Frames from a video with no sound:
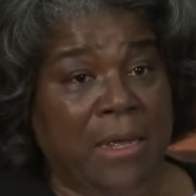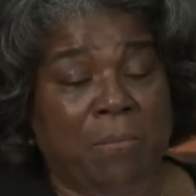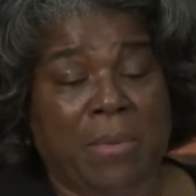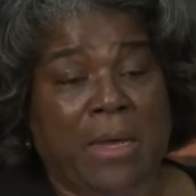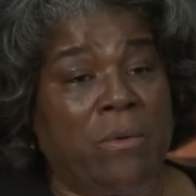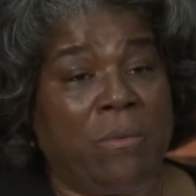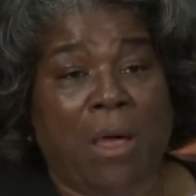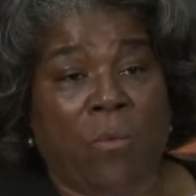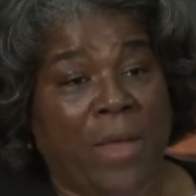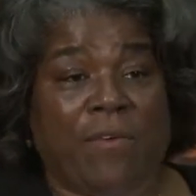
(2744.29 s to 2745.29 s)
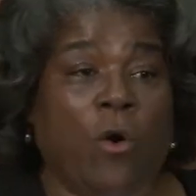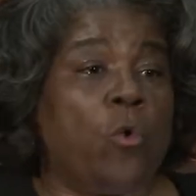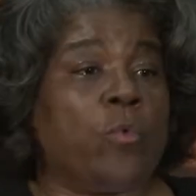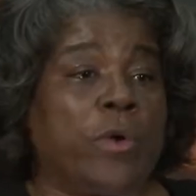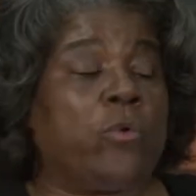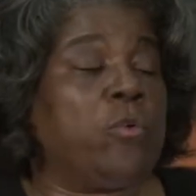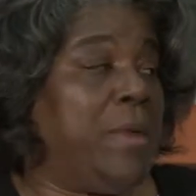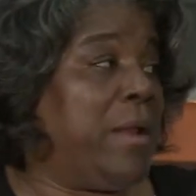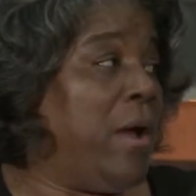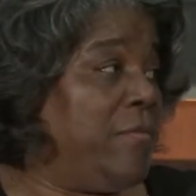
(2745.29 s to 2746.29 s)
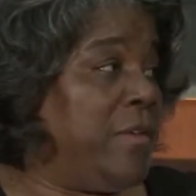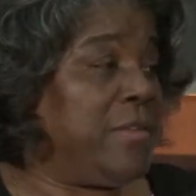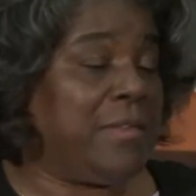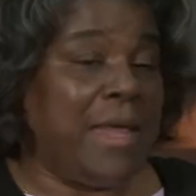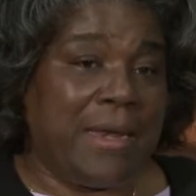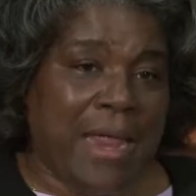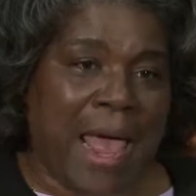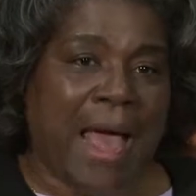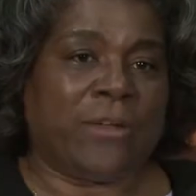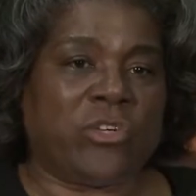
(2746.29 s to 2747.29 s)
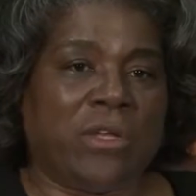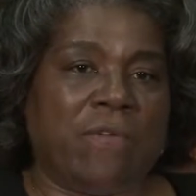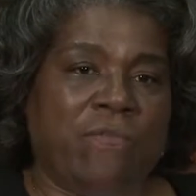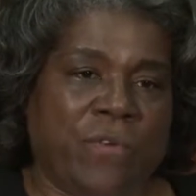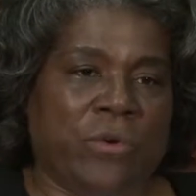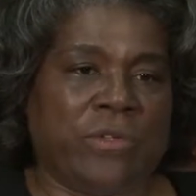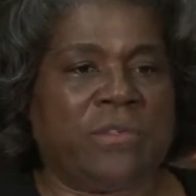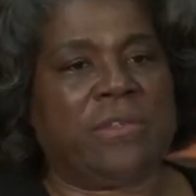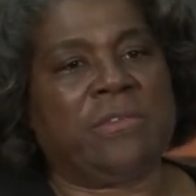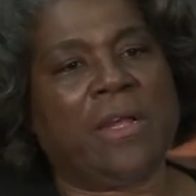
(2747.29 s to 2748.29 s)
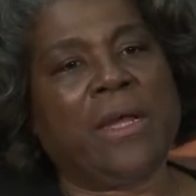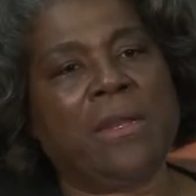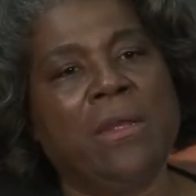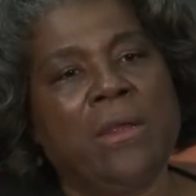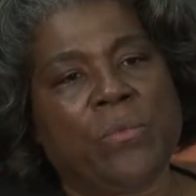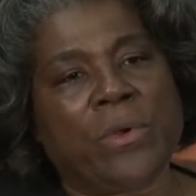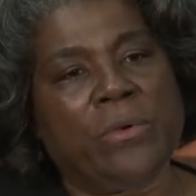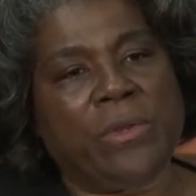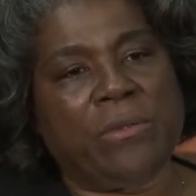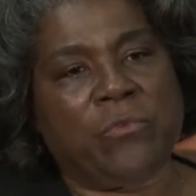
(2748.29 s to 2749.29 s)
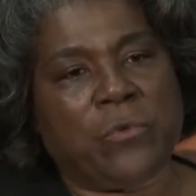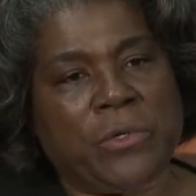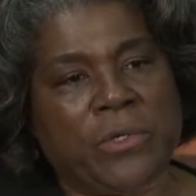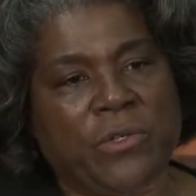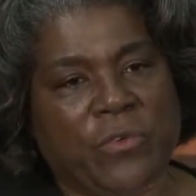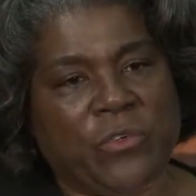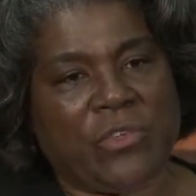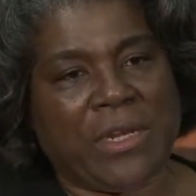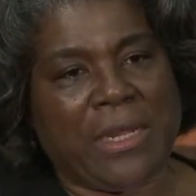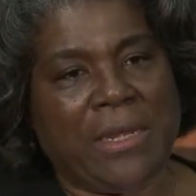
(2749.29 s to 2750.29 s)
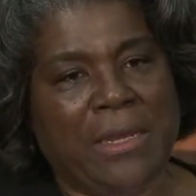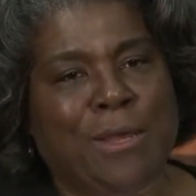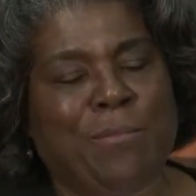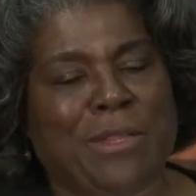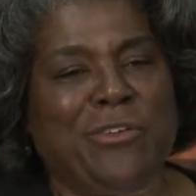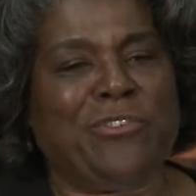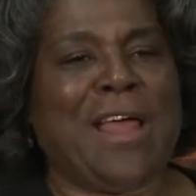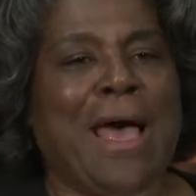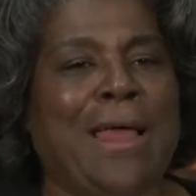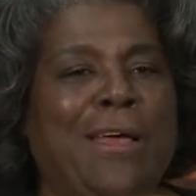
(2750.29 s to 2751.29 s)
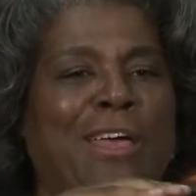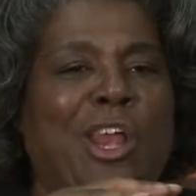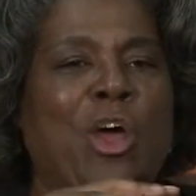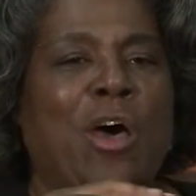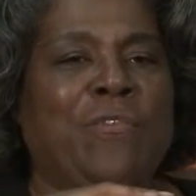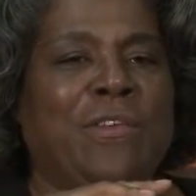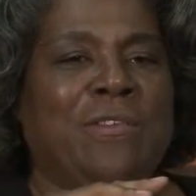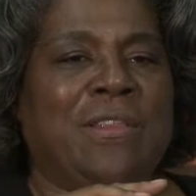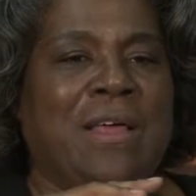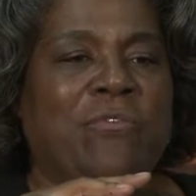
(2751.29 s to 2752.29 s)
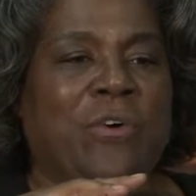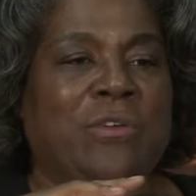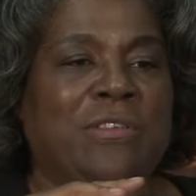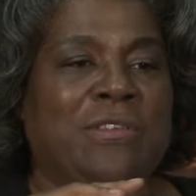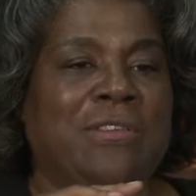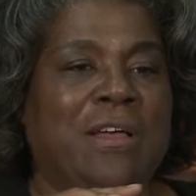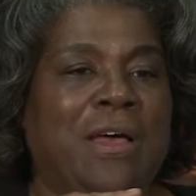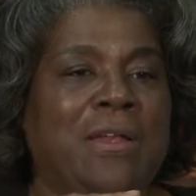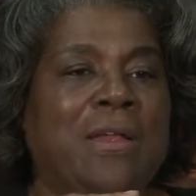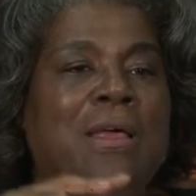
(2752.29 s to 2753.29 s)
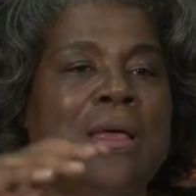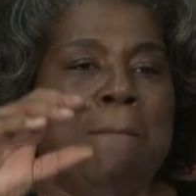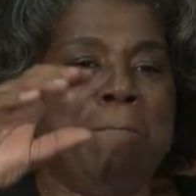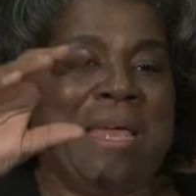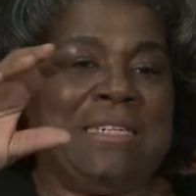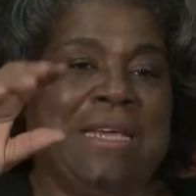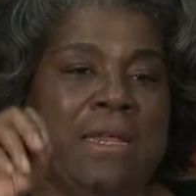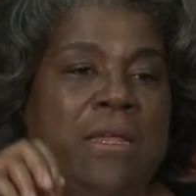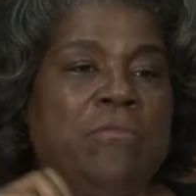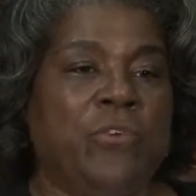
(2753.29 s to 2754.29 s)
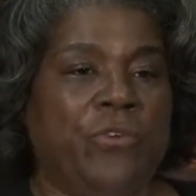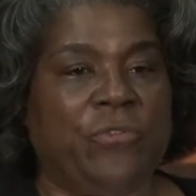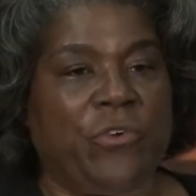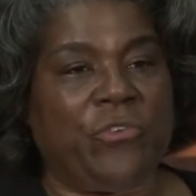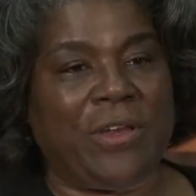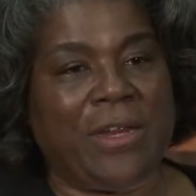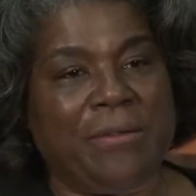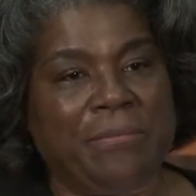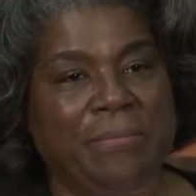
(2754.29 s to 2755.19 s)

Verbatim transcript: but we have a whole recruitment office that actually focuses on recruiting for diversity but there's not an office that focuses on maintaining for diversity.